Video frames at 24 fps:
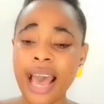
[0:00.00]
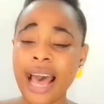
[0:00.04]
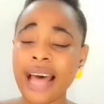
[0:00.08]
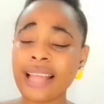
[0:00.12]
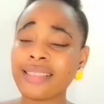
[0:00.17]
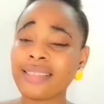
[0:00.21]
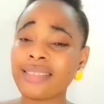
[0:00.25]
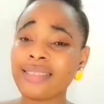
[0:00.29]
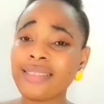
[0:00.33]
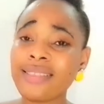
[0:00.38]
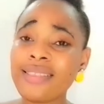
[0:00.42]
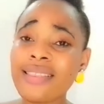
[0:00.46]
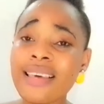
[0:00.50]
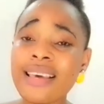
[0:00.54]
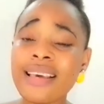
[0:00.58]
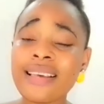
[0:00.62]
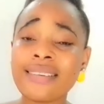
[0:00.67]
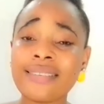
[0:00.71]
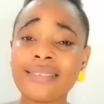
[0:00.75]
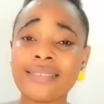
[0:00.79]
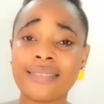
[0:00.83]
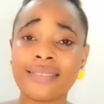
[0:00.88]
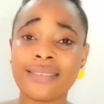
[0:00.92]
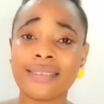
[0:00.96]
And
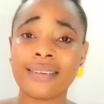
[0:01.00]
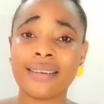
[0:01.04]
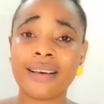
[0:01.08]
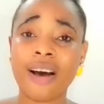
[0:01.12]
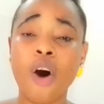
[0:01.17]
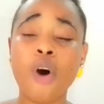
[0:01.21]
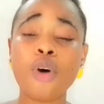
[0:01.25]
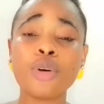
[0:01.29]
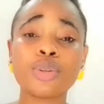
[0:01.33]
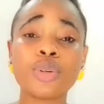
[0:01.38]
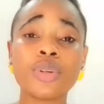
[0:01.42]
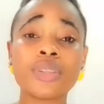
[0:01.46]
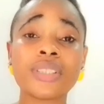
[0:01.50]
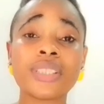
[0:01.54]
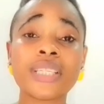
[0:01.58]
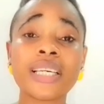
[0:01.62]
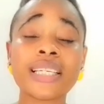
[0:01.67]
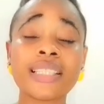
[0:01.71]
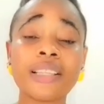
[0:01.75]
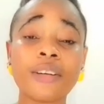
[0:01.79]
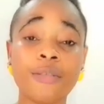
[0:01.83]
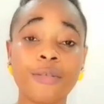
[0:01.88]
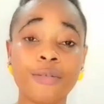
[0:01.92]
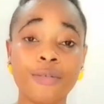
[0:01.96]
this also
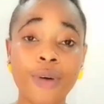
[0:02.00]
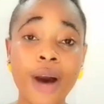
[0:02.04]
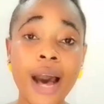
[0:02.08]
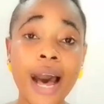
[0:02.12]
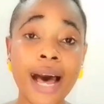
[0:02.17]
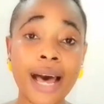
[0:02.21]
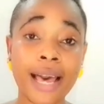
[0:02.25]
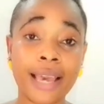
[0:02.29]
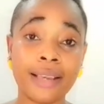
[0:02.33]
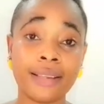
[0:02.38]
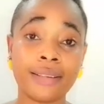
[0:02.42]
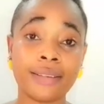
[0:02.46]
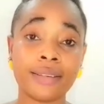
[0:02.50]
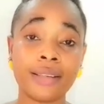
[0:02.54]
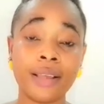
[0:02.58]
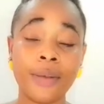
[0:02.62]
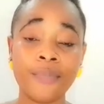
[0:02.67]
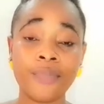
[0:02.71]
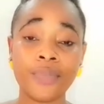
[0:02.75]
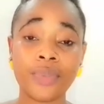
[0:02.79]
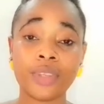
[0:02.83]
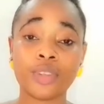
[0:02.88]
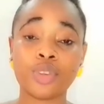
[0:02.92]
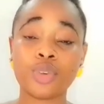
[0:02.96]
signifies
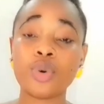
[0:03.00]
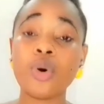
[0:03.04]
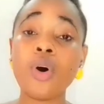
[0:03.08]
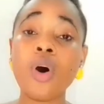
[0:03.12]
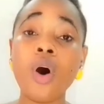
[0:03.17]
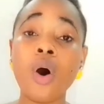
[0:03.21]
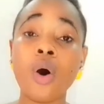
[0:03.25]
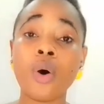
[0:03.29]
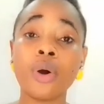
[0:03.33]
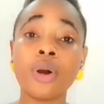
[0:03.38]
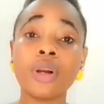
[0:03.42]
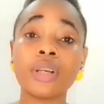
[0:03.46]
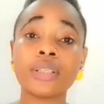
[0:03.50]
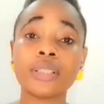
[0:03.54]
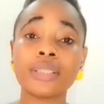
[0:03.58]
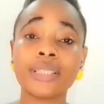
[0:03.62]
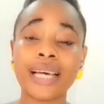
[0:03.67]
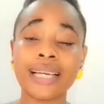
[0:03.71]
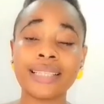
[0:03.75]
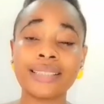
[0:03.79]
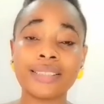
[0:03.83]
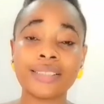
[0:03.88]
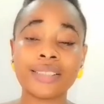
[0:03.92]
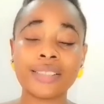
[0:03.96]
to us
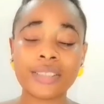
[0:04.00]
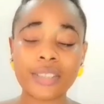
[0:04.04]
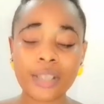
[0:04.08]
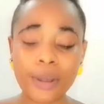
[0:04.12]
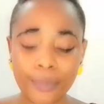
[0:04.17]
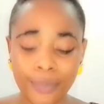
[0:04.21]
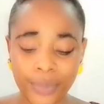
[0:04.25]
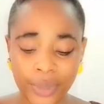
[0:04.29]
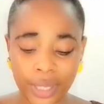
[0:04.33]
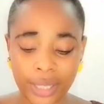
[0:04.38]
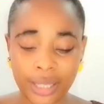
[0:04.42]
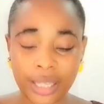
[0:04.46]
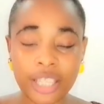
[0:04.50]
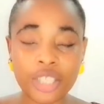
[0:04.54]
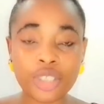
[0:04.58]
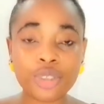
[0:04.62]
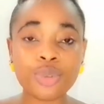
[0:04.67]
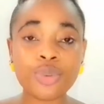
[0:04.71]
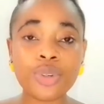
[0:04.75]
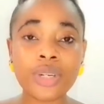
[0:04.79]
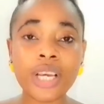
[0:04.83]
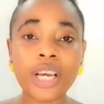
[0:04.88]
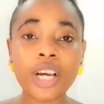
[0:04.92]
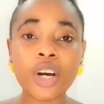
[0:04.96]
that something
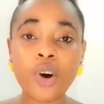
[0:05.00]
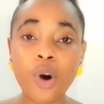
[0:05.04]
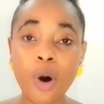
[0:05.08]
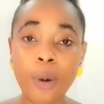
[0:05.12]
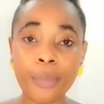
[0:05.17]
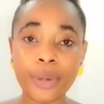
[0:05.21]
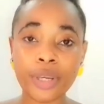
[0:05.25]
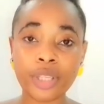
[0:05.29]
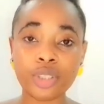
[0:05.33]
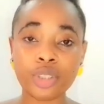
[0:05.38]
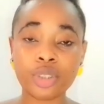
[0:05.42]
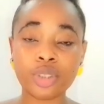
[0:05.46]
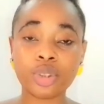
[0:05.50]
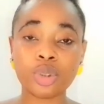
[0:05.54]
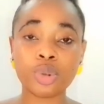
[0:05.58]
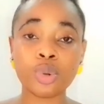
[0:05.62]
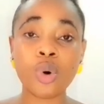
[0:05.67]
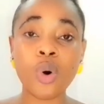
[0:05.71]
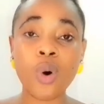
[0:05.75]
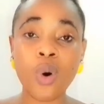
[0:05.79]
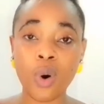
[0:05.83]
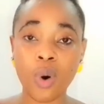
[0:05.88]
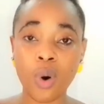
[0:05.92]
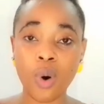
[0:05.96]
is really coming to
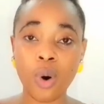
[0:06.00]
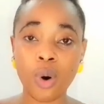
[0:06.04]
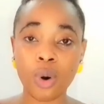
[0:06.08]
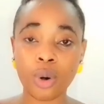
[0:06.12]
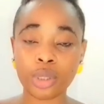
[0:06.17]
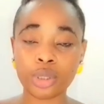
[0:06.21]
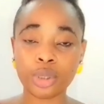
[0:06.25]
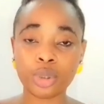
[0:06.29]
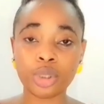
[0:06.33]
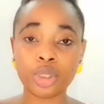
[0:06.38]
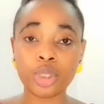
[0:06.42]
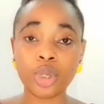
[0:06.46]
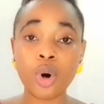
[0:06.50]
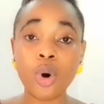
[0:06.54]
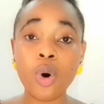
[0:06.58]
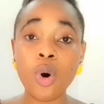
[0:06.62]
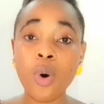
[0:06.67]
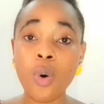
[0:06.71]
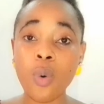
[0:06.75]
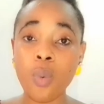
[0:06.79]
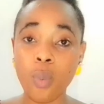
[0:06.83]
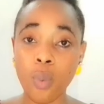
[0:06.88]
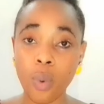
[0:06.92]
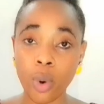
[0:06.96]
occur to the
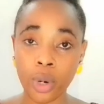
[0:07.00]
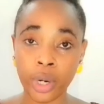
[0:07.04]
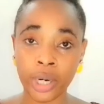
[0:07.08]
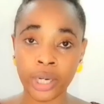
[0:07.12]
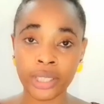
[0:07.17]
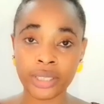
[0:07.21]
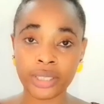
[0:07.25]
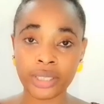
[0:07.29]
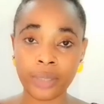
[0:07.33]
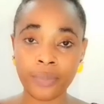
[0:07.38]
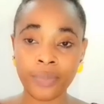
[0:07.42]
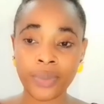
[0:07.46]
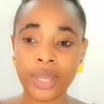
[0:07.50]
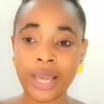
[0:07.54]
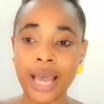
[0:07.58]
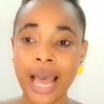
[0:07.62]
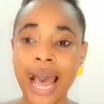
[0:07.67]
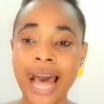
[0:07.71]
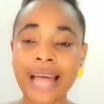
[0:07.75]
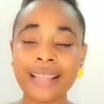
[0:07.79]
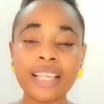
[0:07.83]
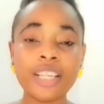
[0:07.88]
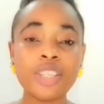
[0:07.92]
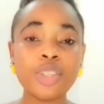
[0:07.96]
whole world,
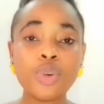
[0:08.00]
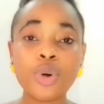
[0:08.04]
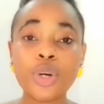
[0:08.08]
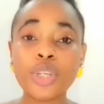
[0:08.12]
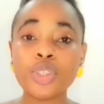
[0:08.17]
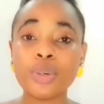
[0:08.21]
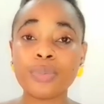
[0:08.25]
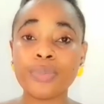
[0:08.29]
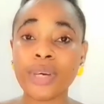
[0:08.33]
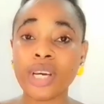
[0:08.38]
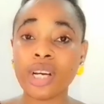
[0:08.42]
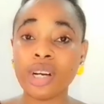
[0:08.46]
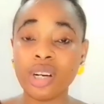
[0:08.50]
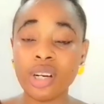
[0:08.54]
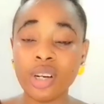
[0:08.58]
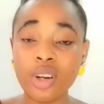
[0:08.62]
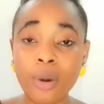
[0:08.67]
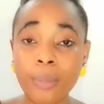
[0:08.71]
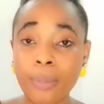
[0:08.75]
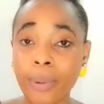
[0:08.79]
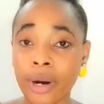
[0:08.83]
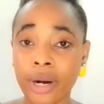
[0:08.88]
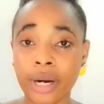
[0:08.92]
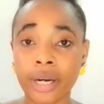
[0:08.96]
and it's going to be
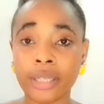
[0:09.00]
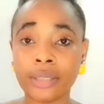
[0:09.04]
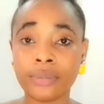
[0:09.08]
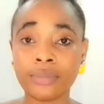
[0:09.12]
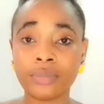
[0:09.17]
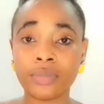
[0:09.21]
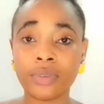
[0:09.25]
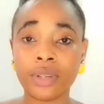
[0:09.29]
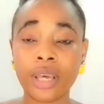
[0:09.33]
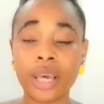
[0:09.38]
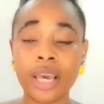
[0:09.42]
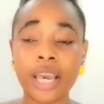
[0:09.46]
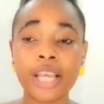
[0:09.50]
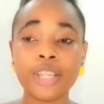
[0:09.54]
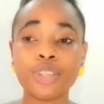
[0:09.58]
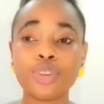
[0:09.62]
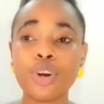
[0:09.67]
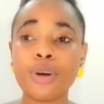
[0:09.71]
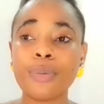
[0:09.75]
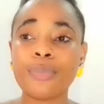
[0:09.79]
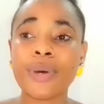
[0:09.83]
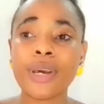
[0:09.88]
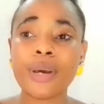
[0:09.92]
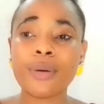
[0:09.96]
global. It's
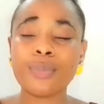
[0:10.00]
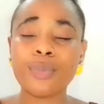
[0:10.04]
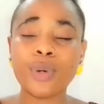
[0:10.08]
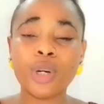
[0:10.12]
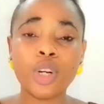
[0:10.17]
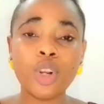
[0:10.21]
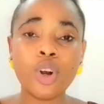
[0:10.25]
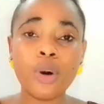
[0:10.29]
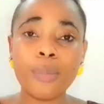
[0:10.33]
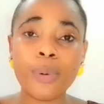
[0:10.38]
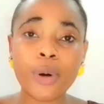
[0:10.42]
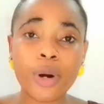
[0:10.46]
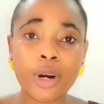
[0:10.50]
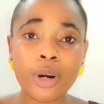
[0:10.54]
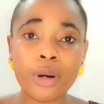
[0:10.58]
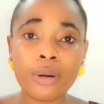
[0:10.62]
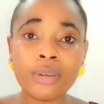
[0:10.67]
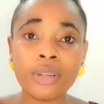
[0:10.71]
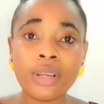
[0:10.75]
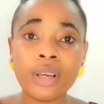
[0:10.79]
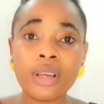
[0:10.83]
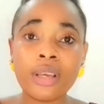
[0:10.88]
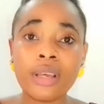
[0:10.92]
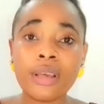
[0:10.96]
going to be a
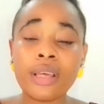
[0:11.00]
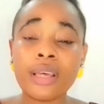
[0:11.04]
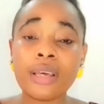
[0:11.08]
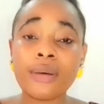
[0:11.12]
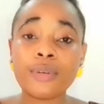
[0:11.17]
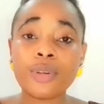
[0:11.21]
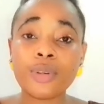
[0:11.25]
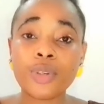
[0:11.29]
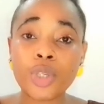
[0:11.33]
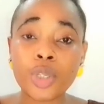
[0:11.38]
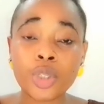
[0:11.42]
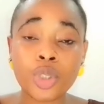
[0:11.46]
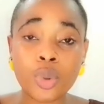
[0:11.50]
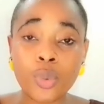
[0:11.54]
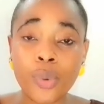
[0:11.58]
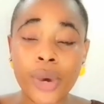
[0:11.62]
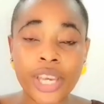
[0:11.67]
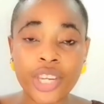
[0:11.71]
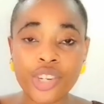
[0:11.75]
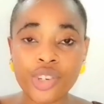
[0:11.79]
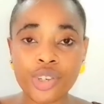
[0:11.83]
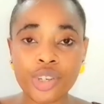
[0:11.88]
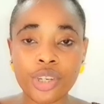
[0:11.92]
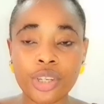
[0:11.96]
global
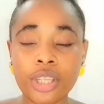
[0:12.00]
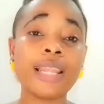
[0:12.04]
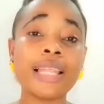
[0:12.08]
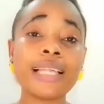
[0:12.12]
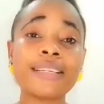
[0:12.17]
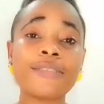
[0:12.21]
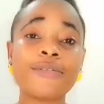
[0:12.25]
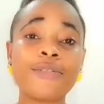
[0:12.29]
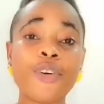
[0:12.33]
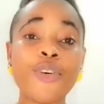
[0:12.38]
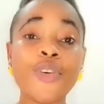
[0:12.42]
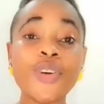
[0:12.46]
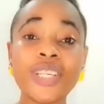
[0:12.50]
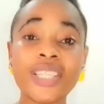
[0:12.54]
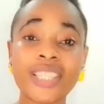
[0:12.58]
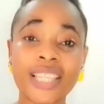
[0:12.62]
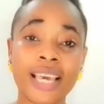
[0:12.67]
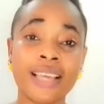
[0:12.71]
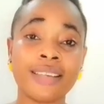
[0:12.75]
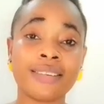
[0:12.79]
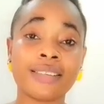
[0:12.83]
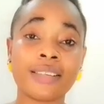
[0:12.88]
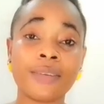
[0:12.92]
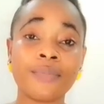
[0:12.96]
situation. For
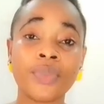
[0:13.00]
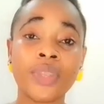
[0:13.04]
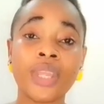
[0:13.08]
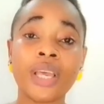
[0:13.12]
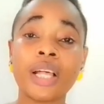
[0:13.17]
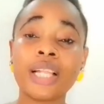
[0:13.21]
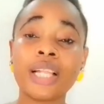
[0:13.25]
instance,